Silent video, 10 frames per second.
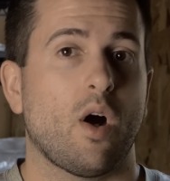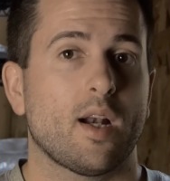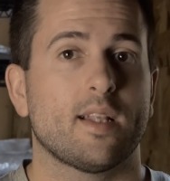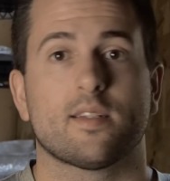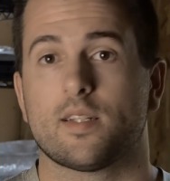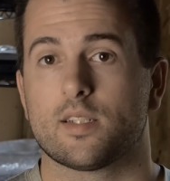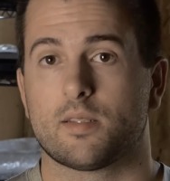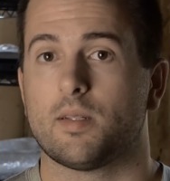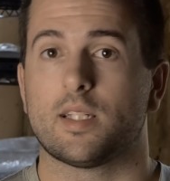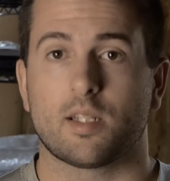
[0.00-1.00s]
on it
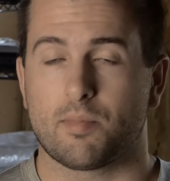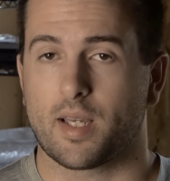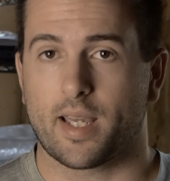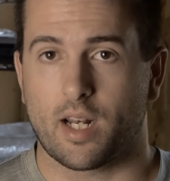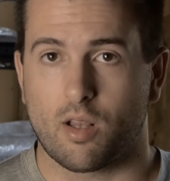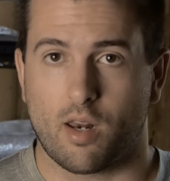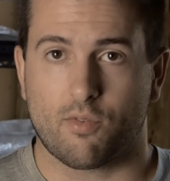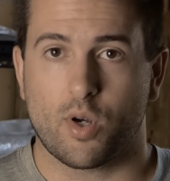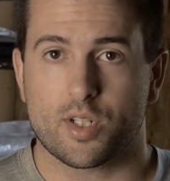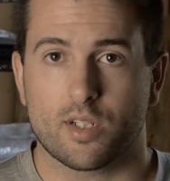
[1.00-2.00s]
since it's something I get a lot of
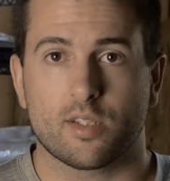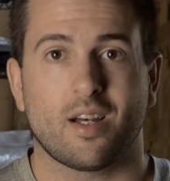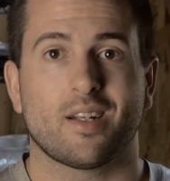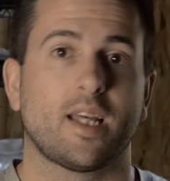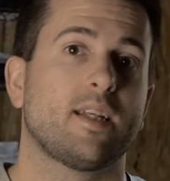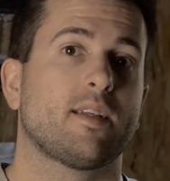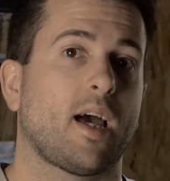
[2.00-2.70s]
questions on and